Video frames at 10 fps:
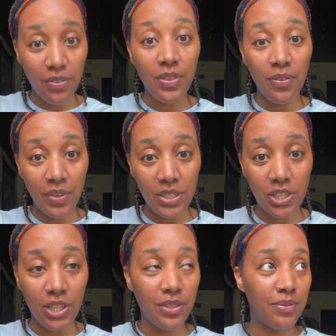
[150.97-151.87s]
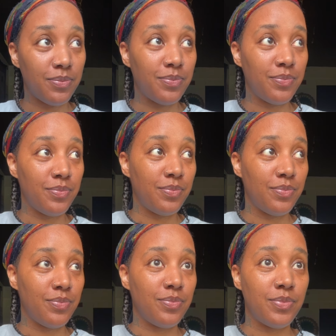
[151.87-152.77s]
the vision.
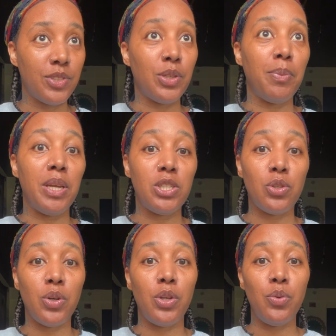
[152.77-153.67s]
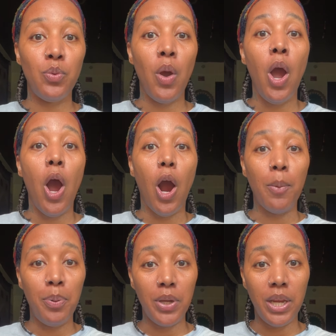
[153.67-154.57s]
So make sure you are
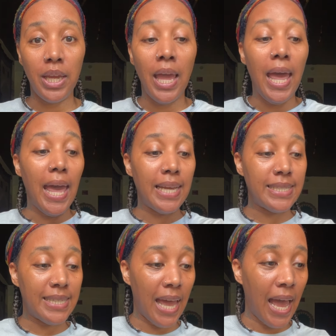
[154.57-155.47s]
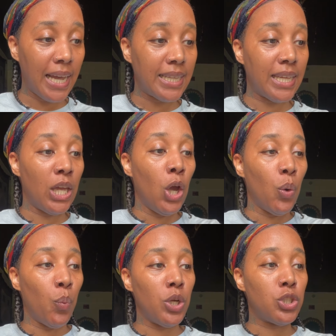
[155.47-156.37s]
putting exactly
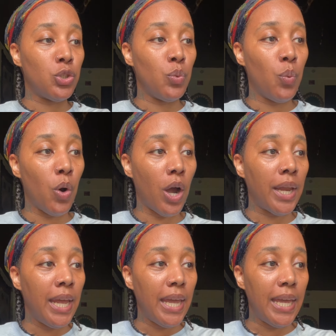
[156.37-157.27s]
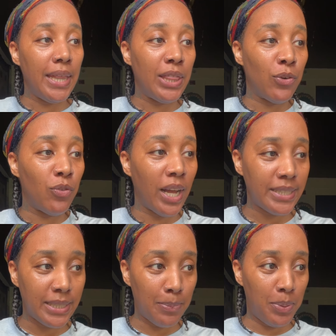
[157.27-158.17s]
what you want in the
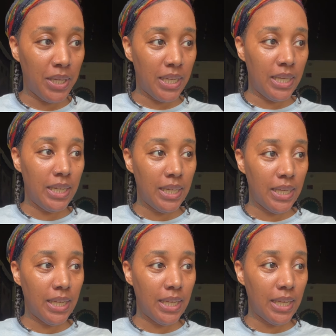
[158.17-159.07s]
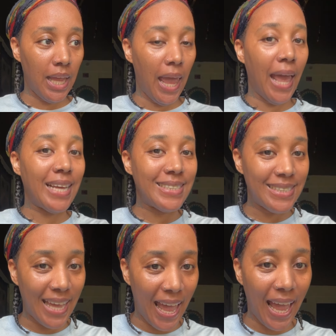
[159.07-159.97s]
recipe.
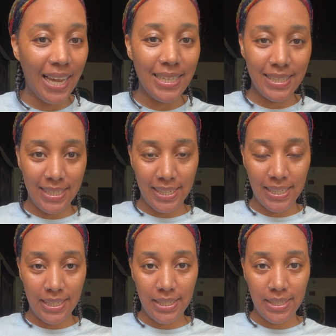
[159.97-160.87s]
Exactly.